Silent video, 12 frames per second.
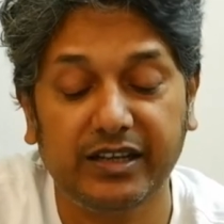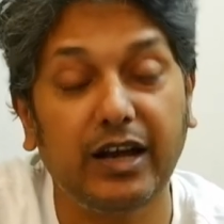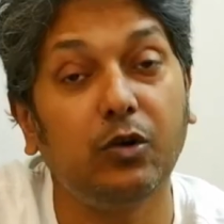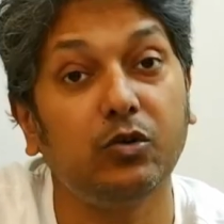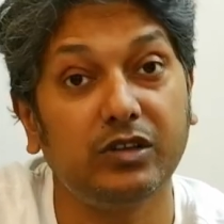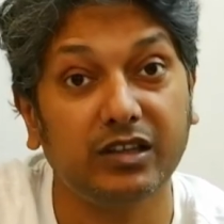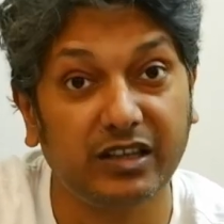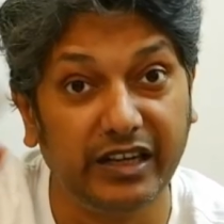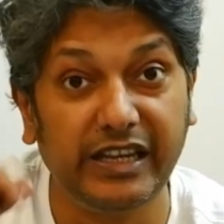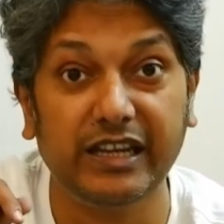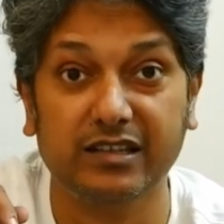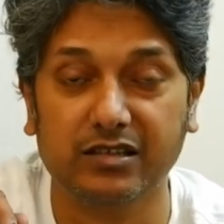Now the
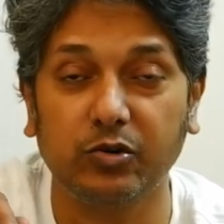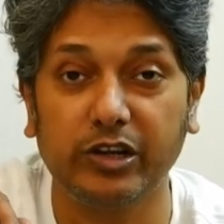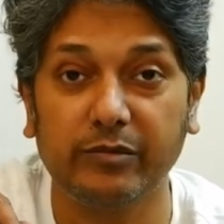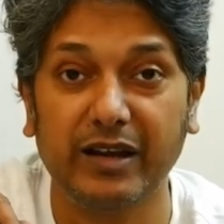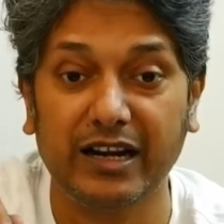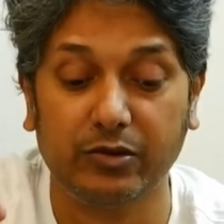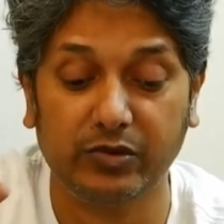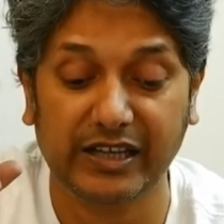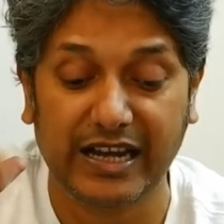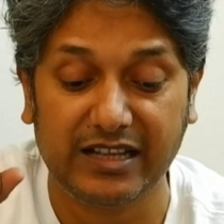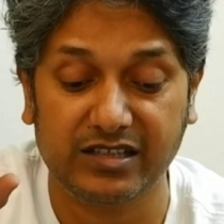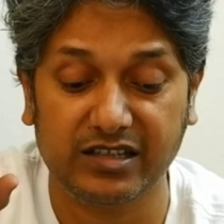Greeks, going back to
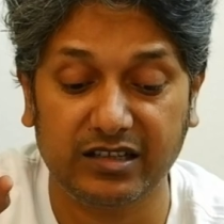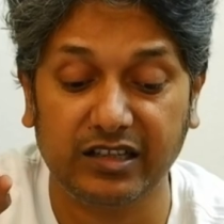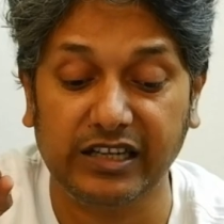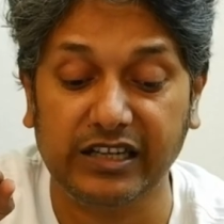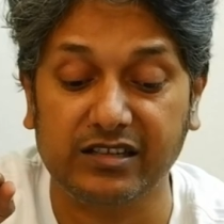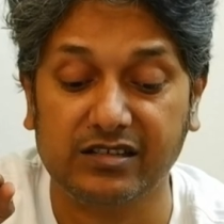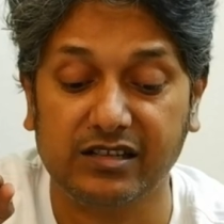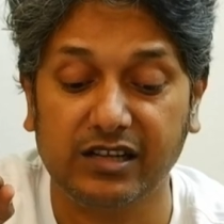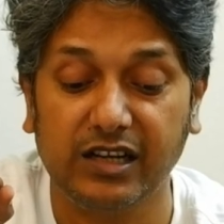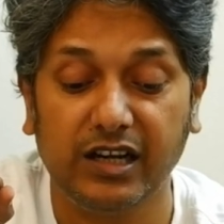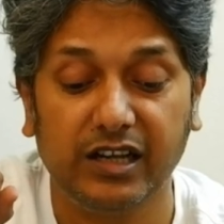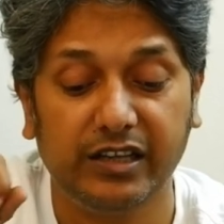the ancient Greeks,
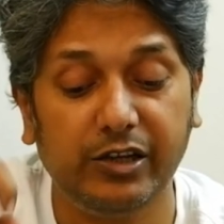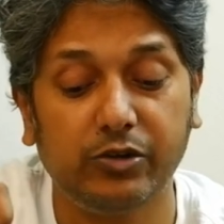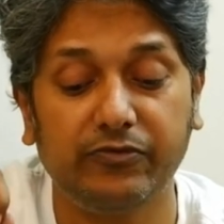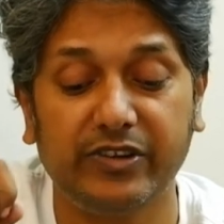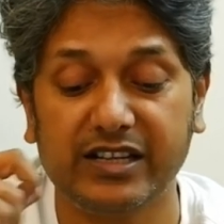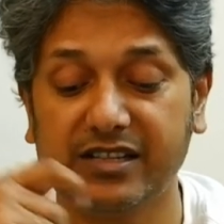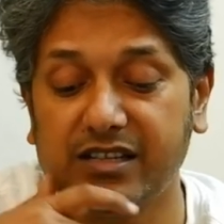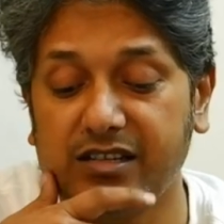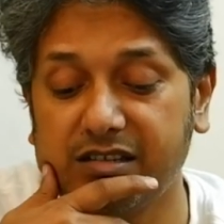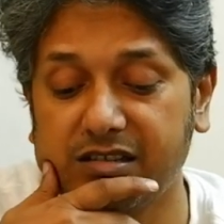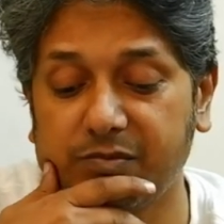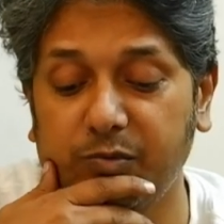
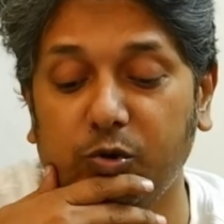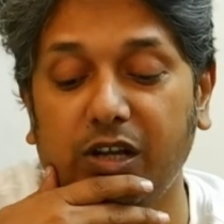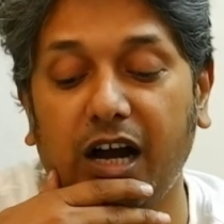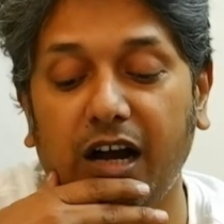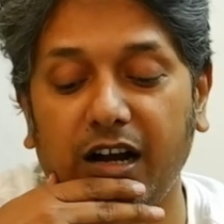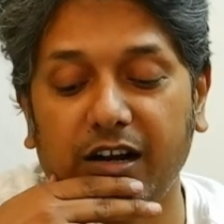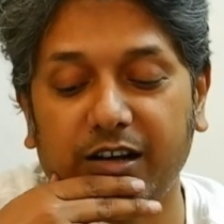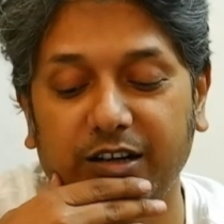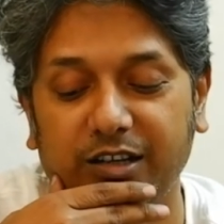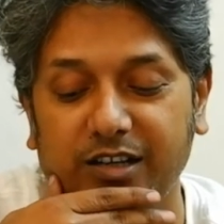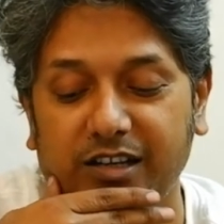Theophrastus, Plutarch,